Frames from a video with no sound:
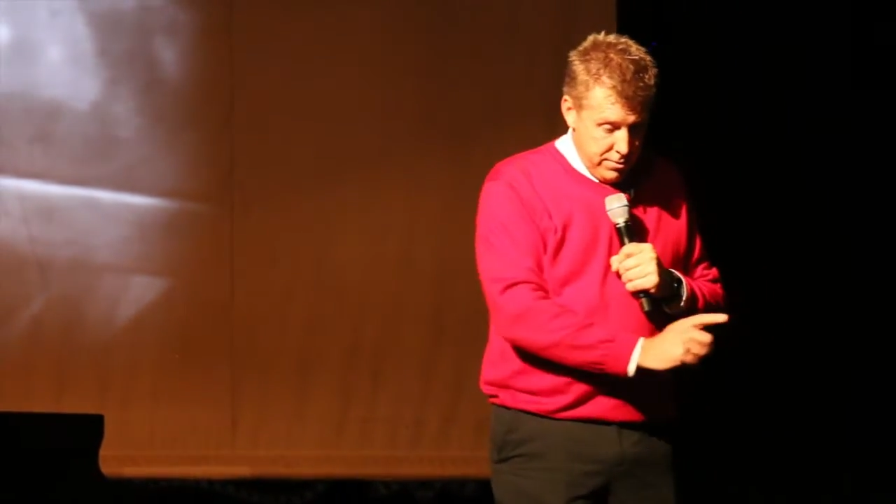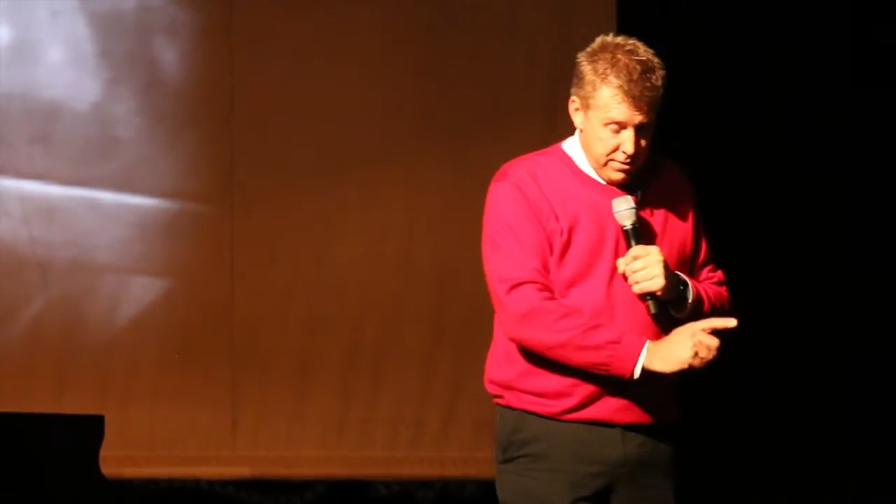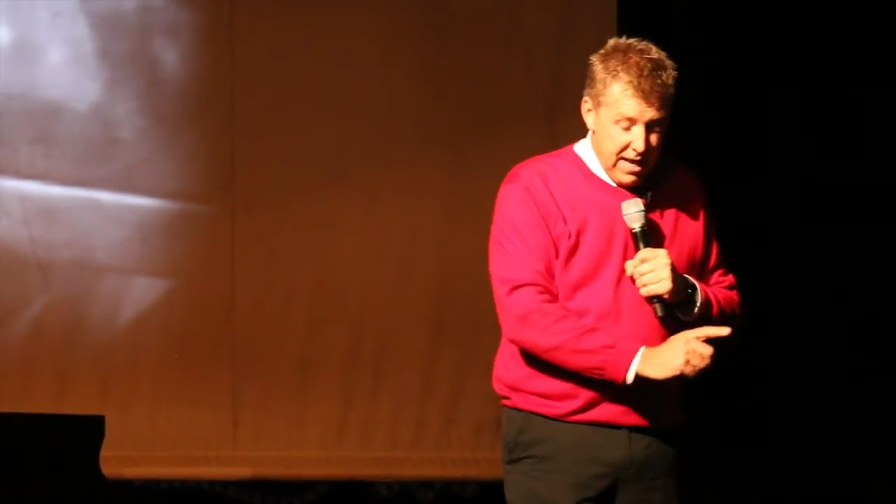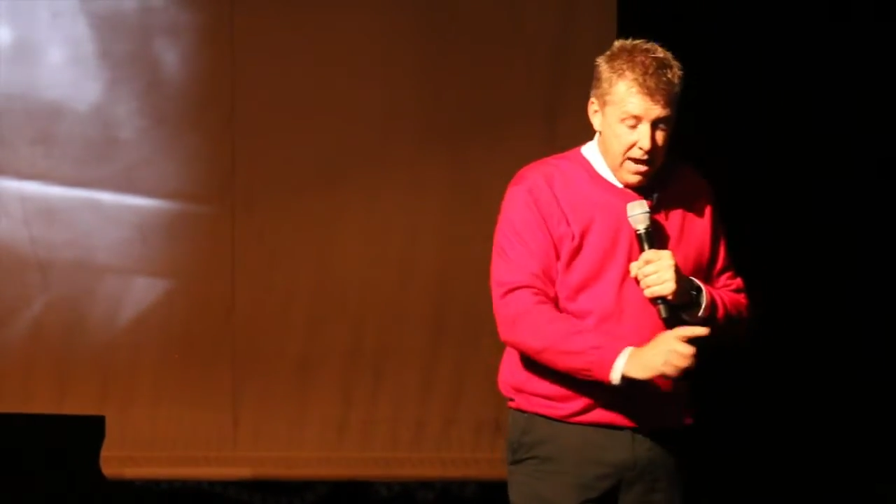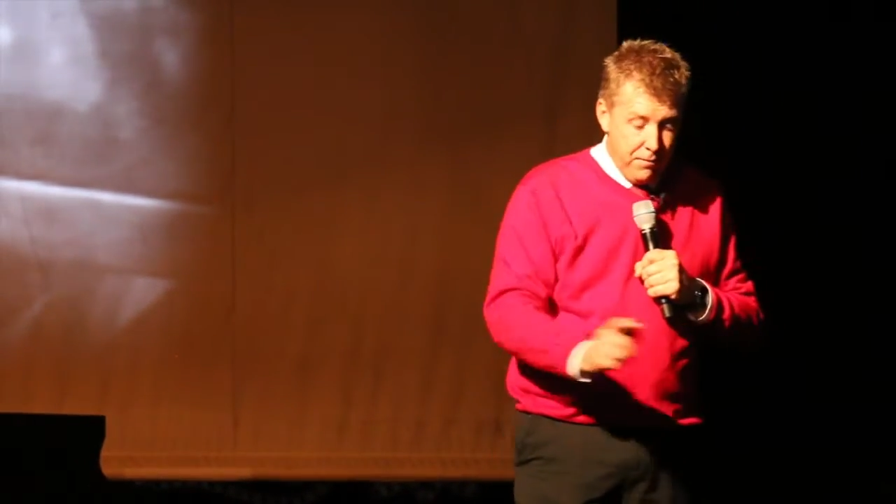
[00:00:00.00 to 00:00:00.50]

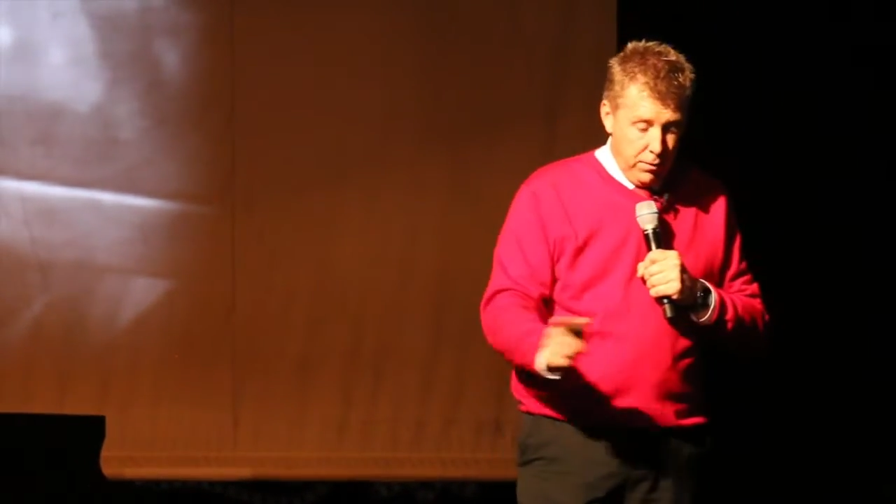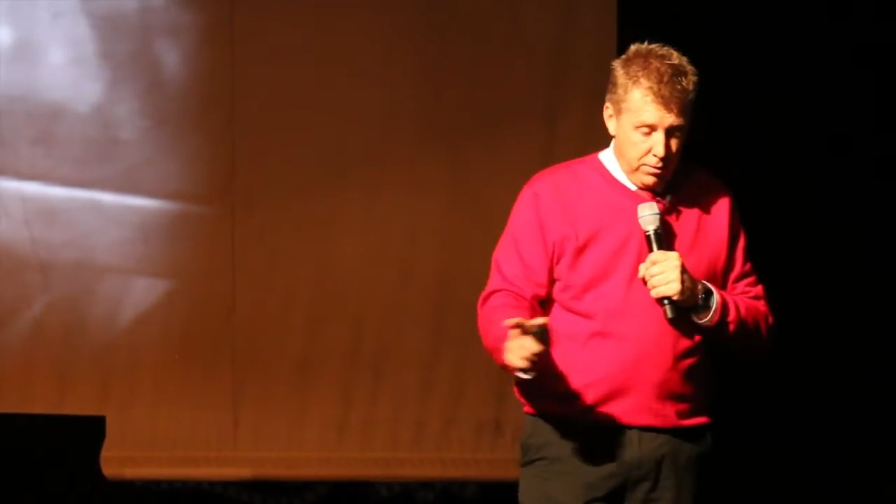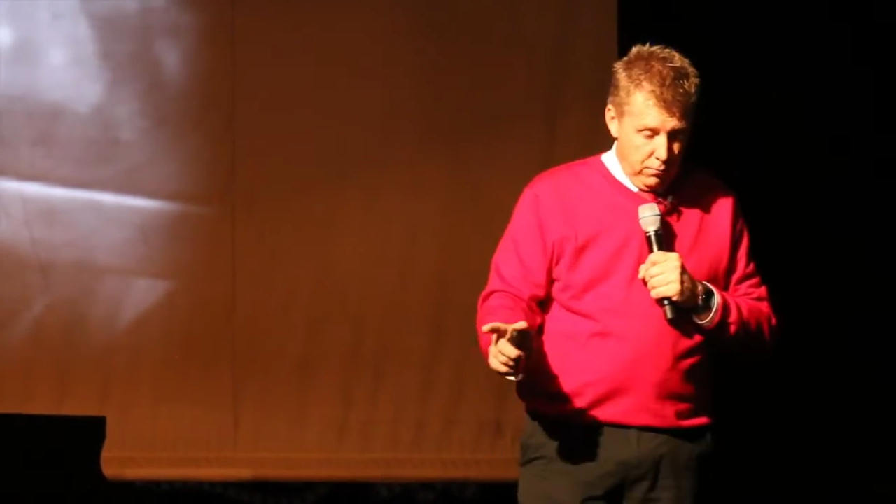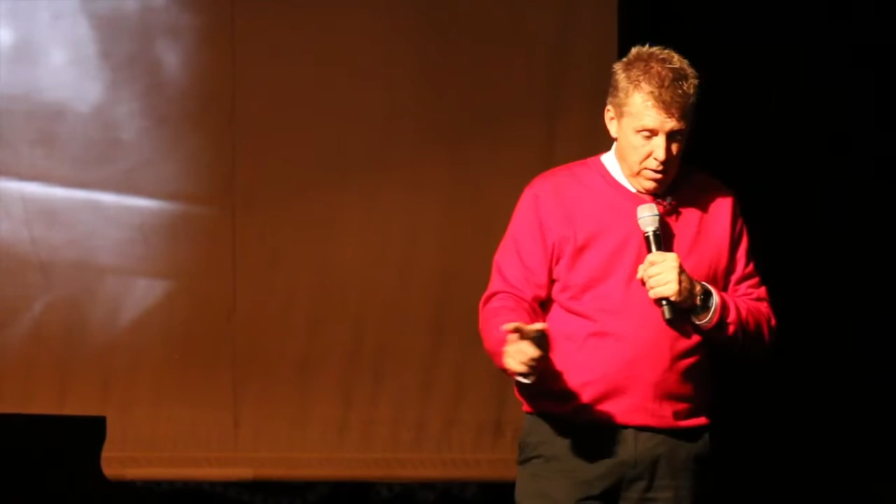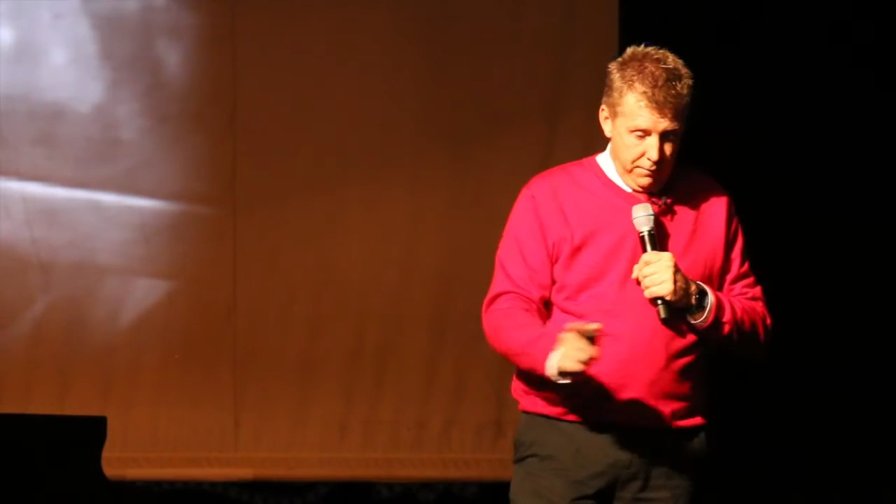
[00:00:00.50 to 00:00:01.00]
the
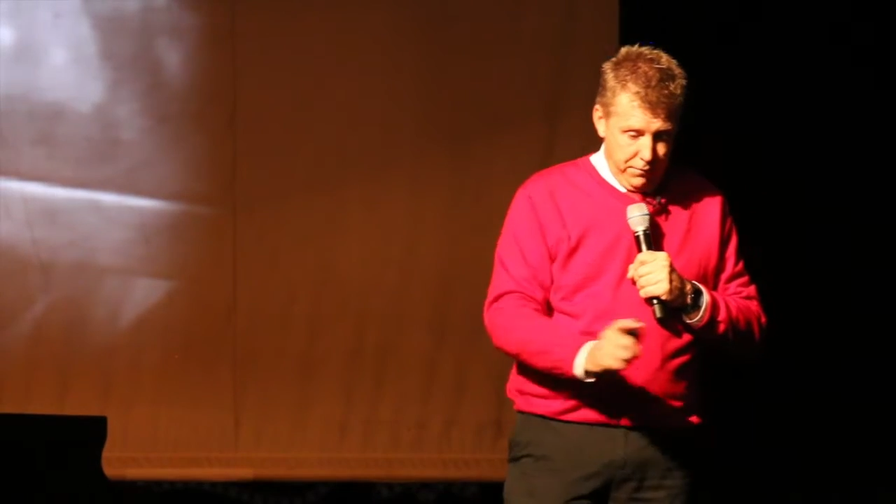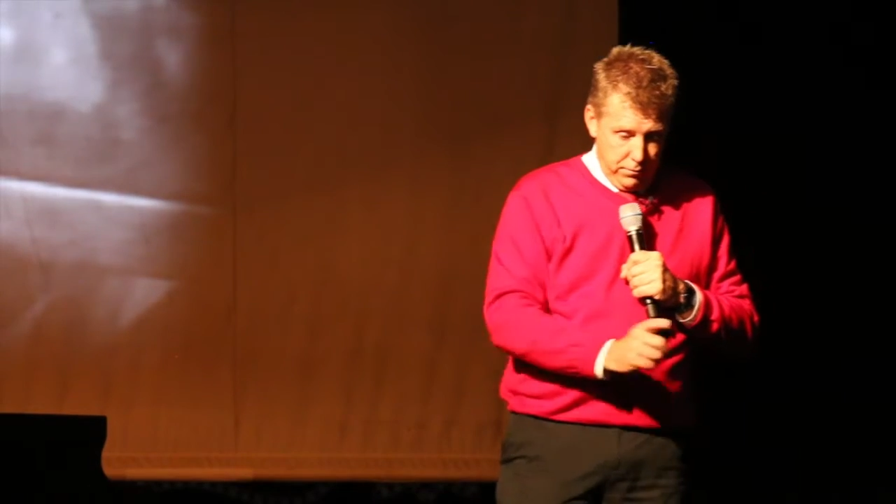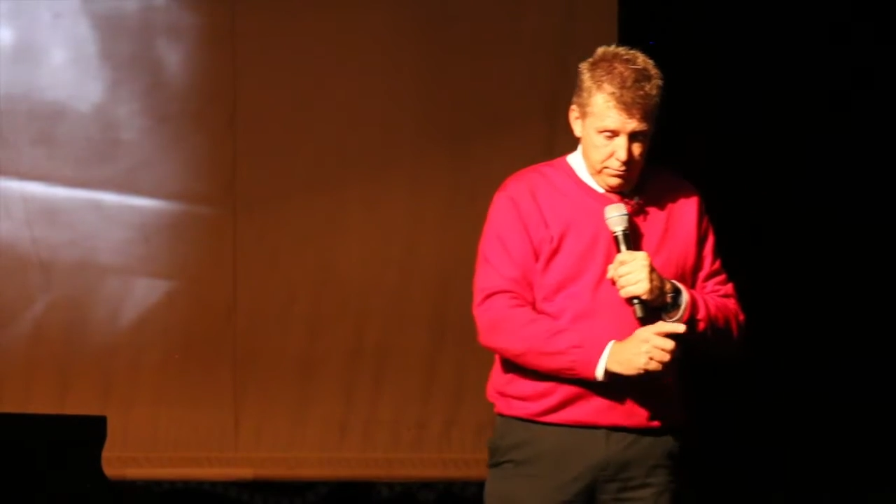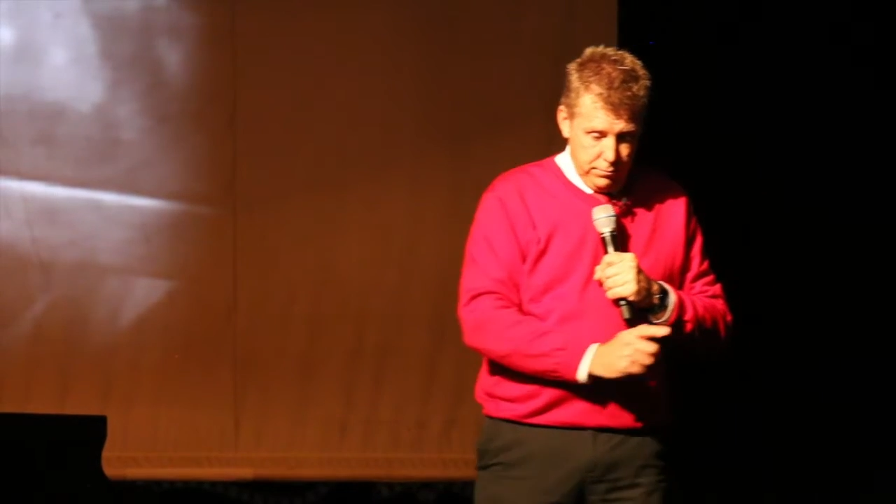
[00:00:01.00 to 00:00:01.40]
African rifle